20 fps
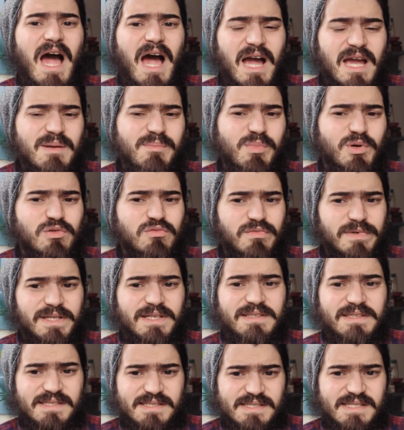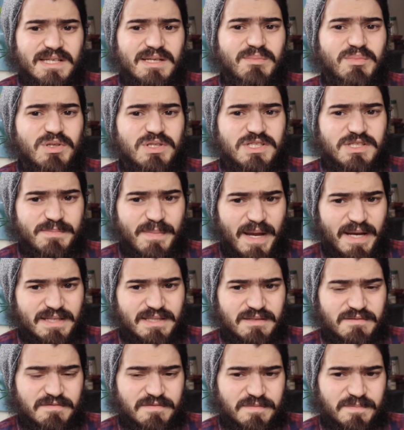hyper-realistic
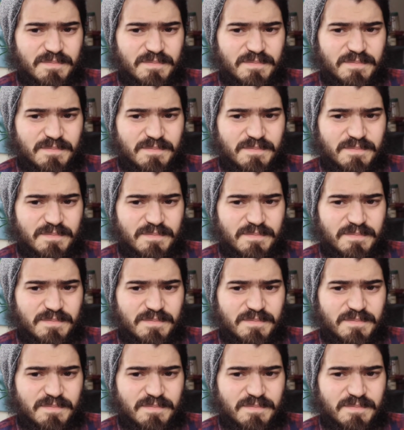perspective.